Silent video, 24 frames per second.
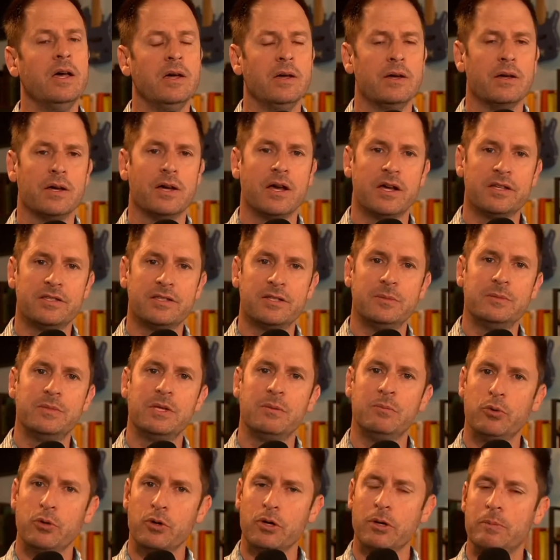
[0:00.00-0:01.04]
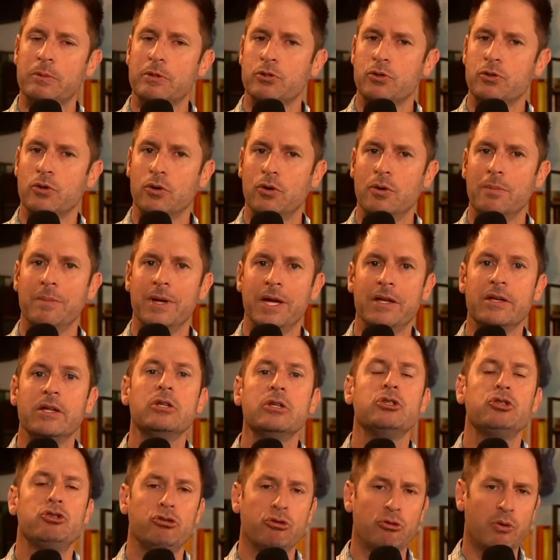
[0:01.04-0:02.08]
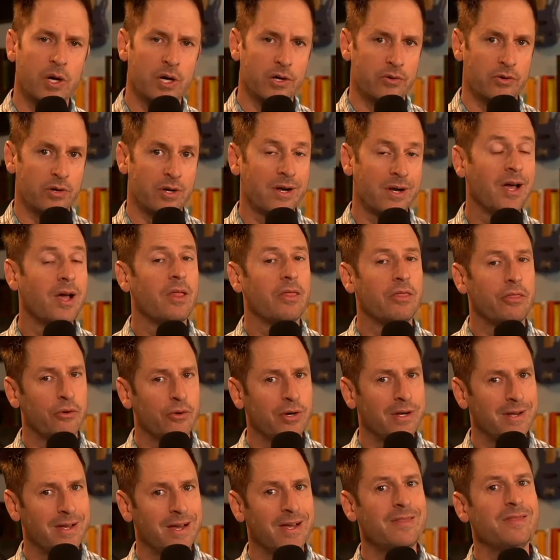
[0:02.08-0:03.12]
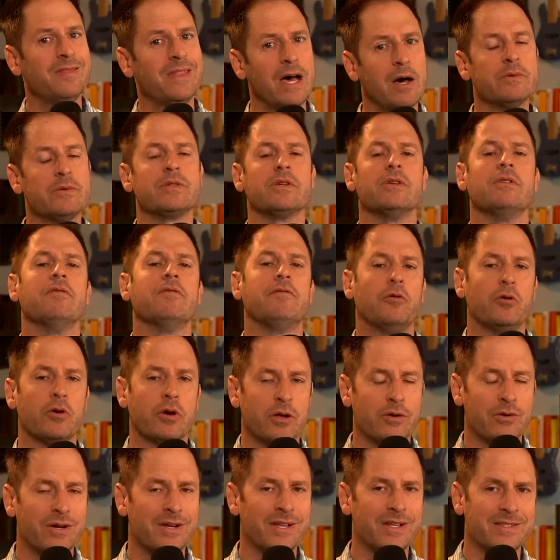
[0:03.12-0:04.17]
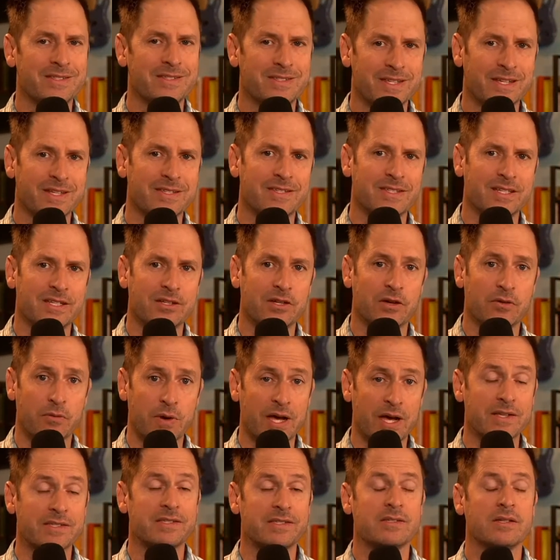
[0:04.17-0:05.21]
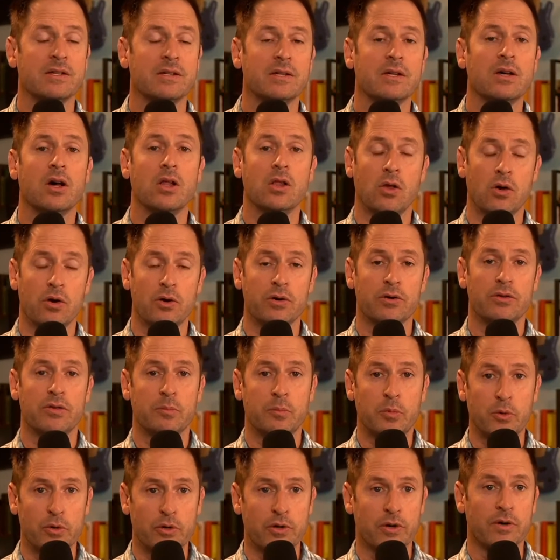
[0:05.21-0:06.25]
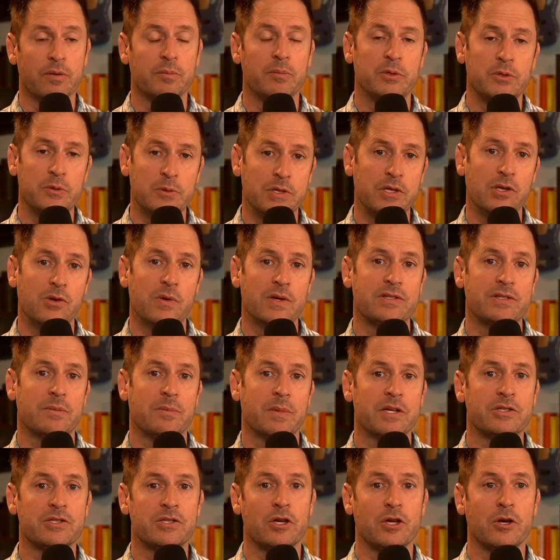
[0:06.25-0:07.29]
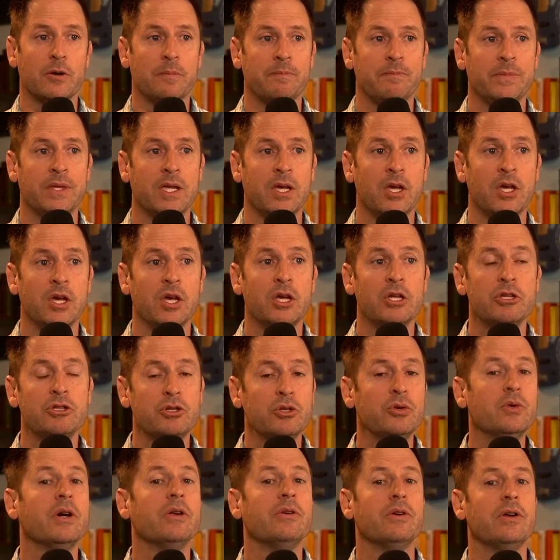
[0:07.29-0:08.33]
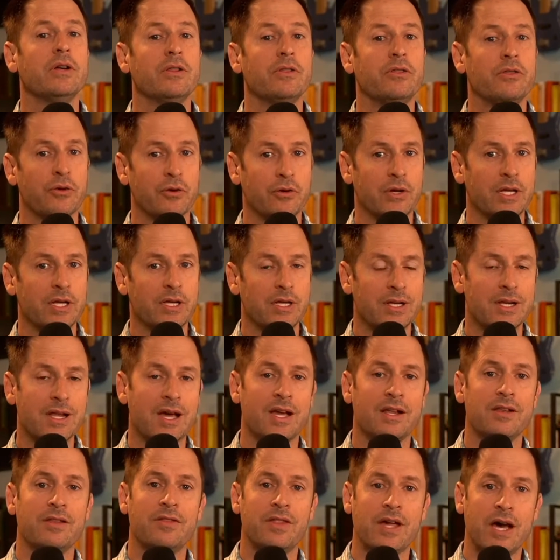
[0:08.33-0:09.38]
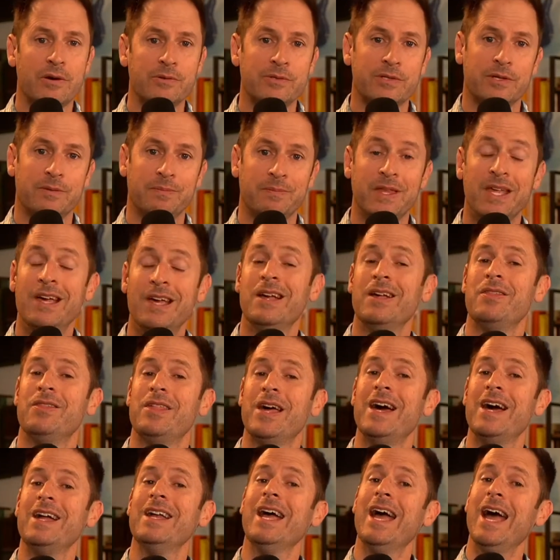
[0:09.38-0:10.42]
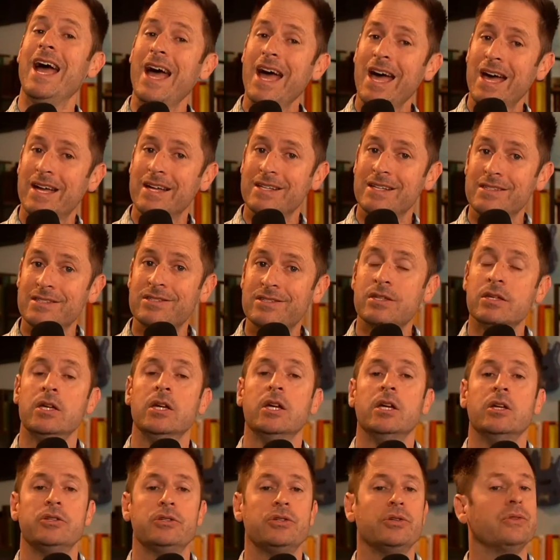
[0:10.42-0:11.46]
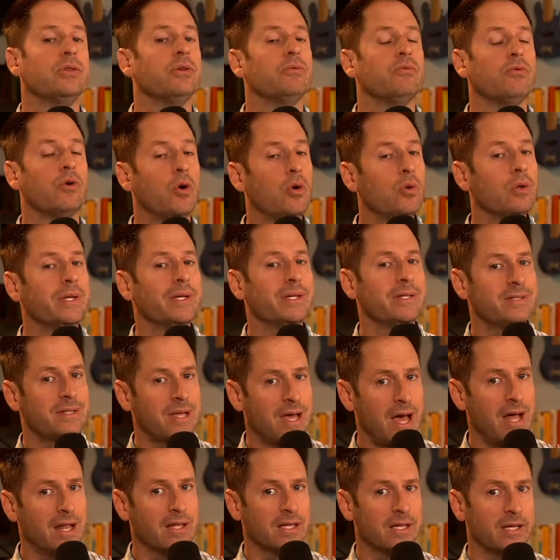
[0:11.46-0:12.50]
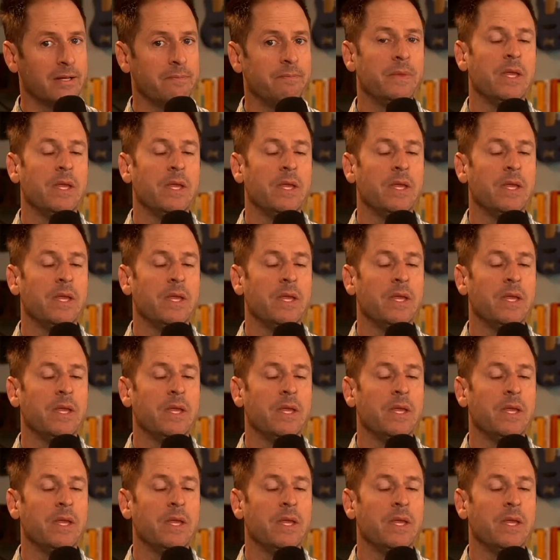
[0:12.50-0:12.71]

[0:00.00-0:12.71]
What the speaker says: Customs and Border Patrol made 239,416 arrests along the border between U.S. and Mexico. 239,000. That adds to the rolling tally.